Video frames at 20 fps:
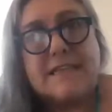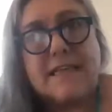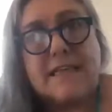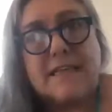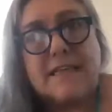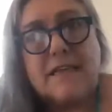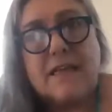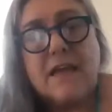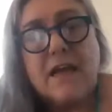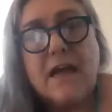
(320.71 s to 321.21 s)

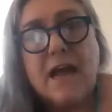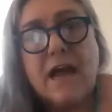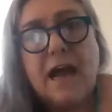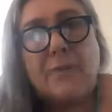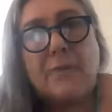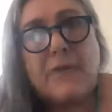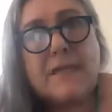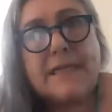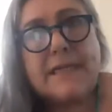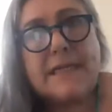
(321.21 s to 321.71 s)
And I
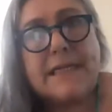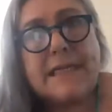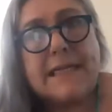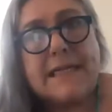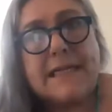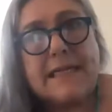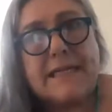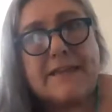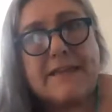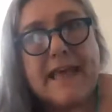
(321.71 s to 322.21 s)
really
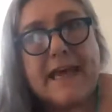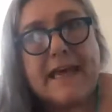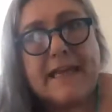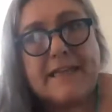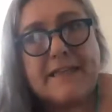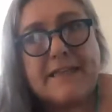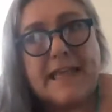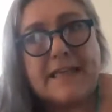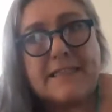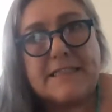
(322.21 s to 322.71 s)
needed that
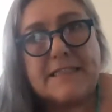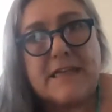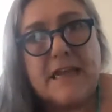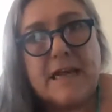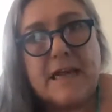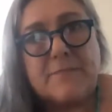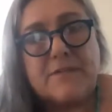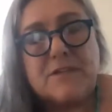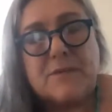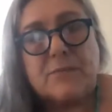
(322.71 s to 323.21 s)
at that
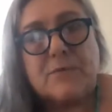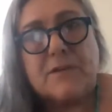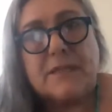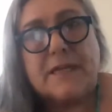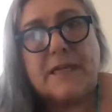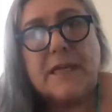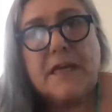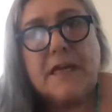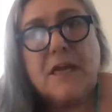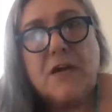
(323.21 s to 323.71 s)
time to
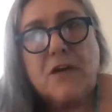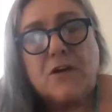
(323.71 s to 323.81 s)
really